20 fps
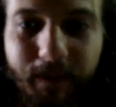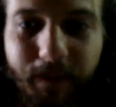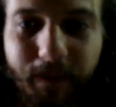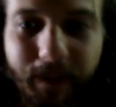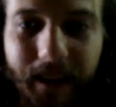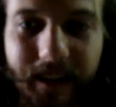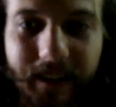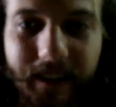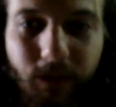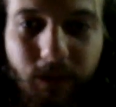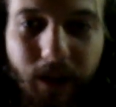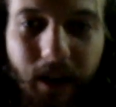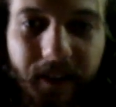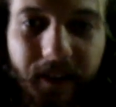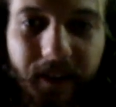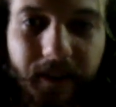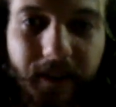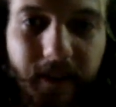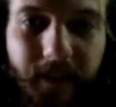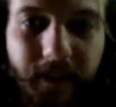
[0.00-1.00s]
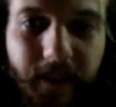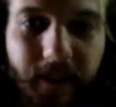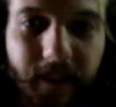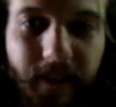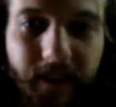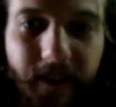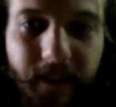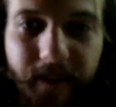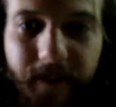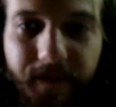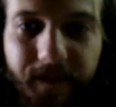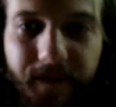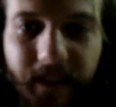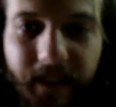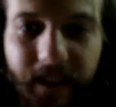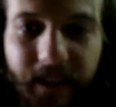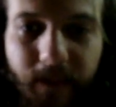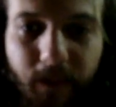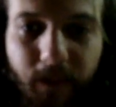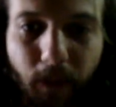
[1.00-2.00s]
base one.
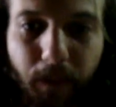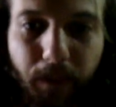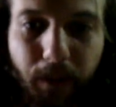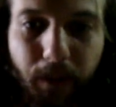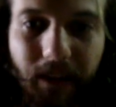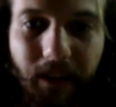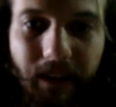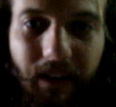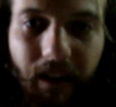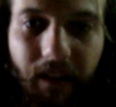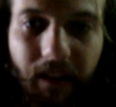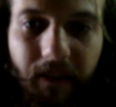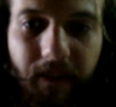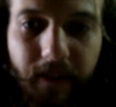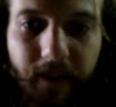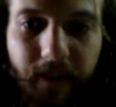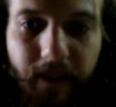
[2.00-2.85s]
It gets more pulling on.